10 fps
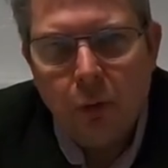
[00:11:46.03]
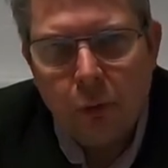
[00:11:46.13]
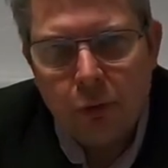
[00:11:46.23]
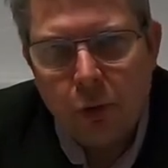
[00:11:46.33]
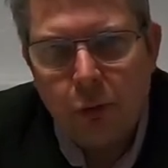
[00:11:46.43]

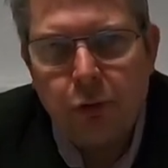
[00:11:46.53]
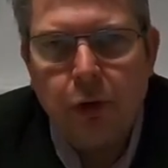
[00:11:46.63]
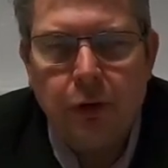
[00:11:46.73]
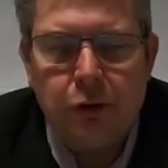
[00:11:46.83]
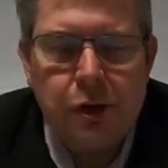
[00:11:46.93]
was
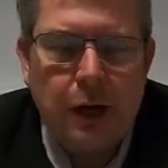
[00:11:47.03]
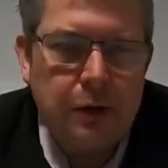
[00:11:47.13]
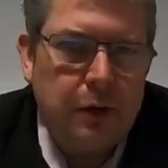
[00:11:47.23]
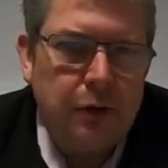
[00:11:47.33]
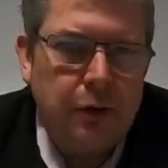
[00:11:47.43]
altering the check
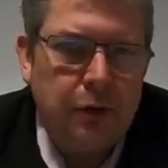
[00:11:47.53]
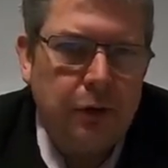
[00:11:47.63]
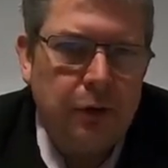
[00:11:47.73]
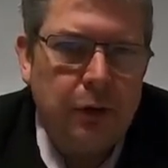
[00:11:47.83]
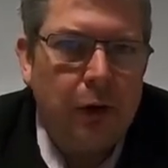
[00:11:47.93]
digit
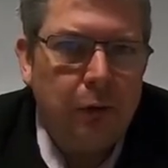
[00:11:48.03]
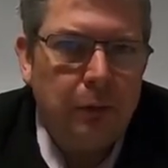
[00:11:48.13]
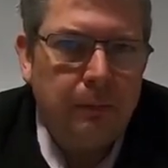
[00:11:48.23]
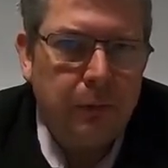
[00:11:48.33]
itself.